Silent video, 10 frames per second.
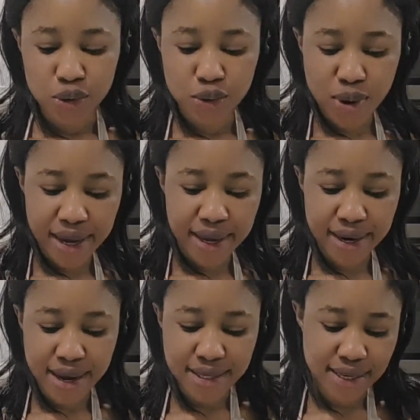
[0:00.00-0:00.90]
go ahead
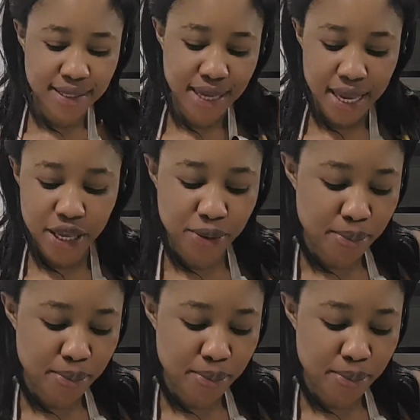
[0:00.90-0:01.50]
and say thank you,